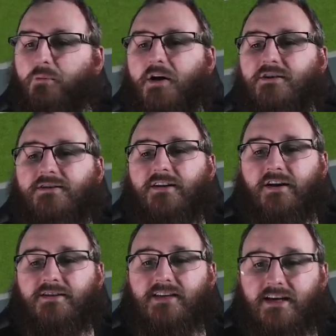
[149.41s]
person in
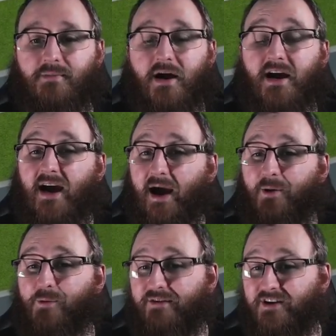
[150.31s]
our team.
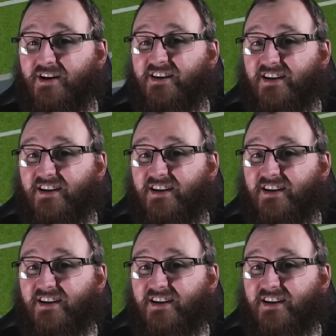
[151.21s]
However,